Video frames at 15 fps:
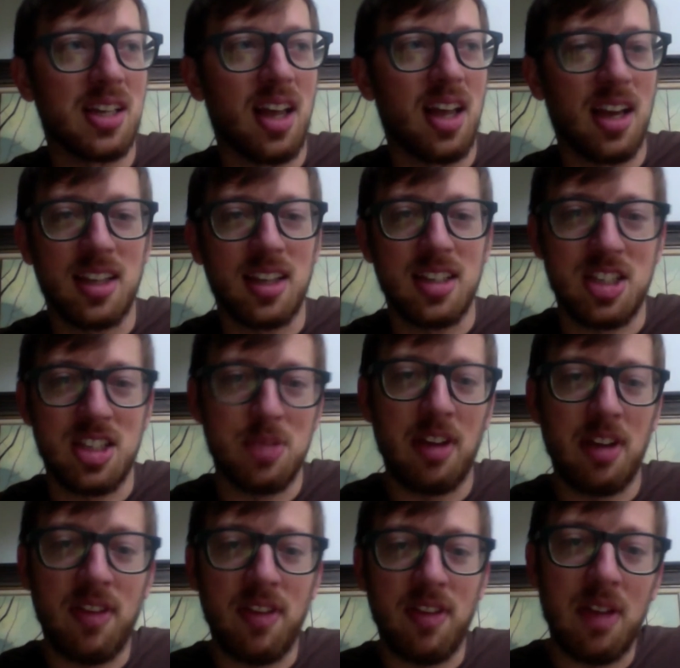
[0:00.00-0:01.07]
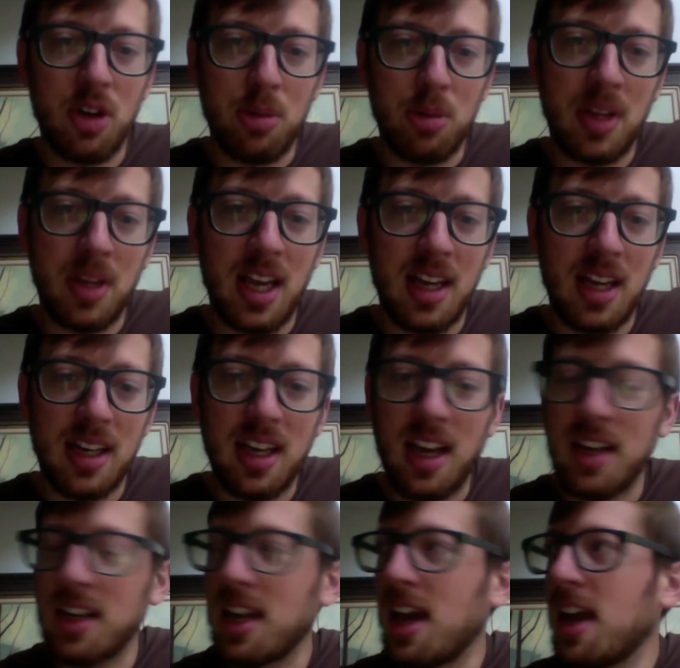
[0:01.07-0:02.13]
like, this is my 5-year plan
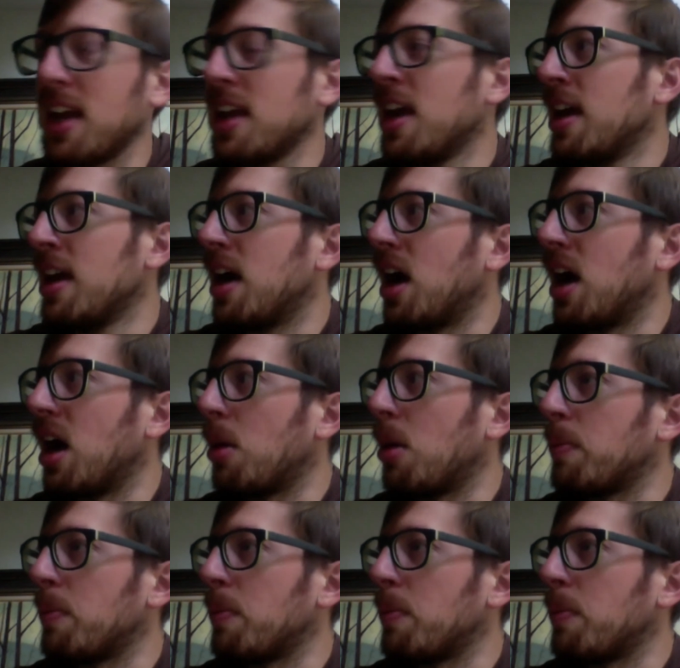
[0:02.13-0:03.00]
kind of guy. But